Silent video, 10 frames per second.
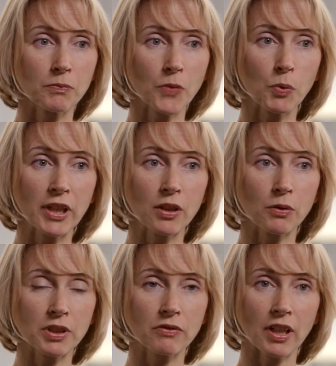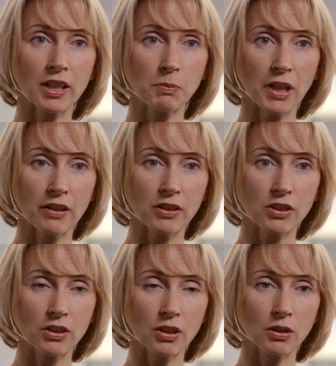We always advise
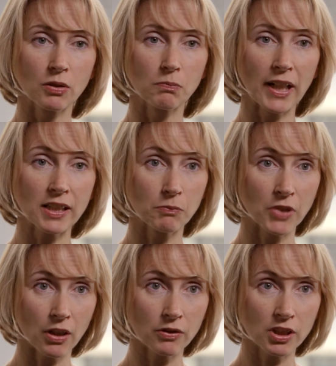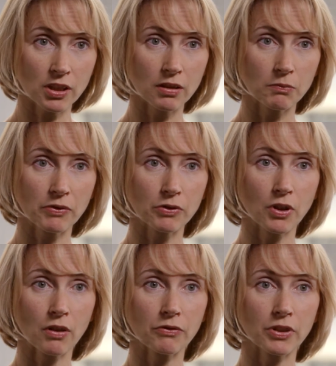parents to make some notes before
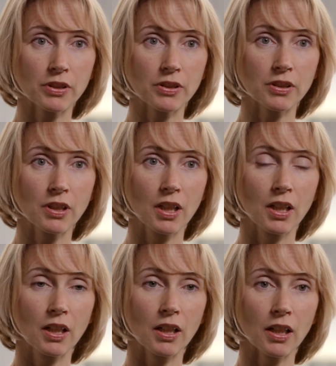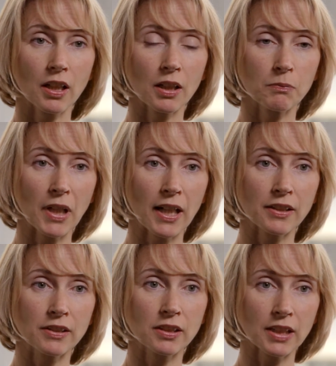conference
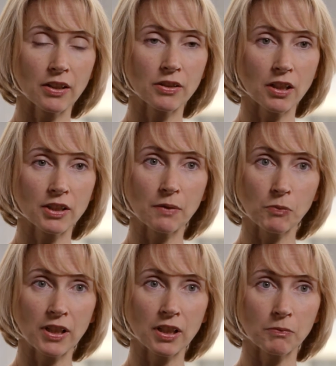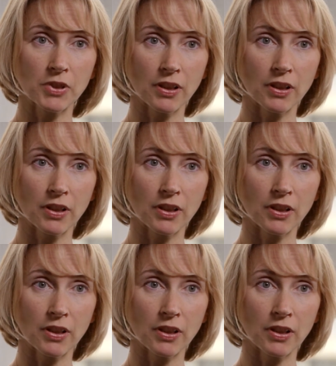and to take those notes in with them so